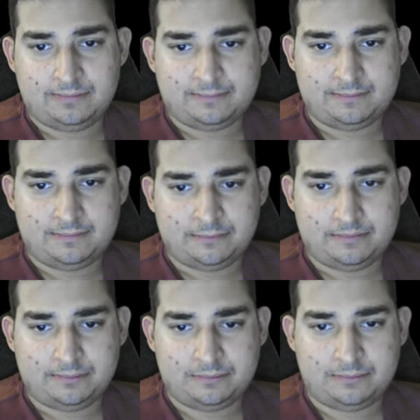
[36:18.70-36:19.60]

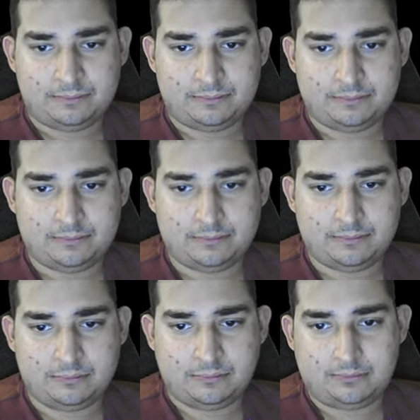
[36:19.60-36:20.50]

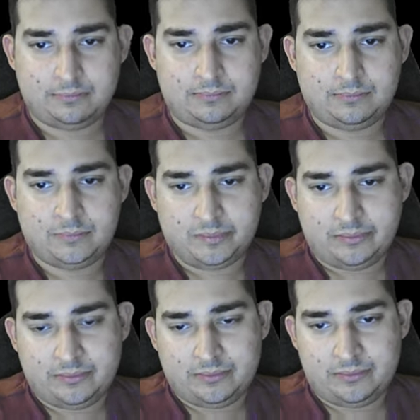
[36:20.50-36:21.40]

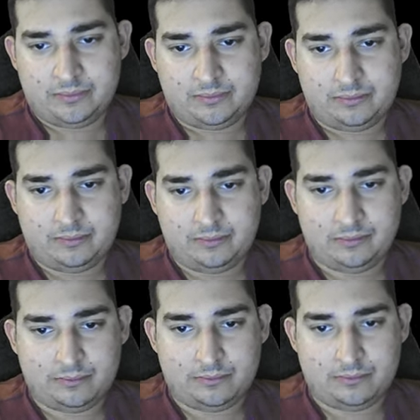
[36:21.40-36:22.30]

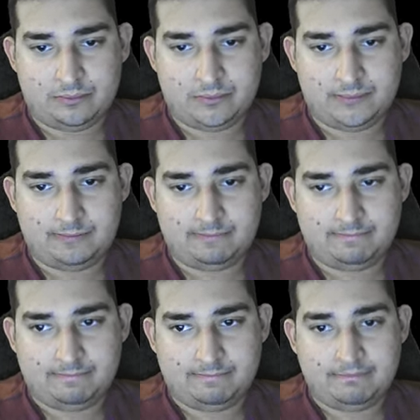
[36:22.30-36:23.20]

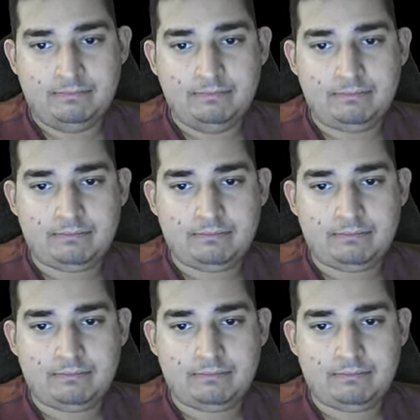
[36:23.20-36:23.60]
This person isn't speaking.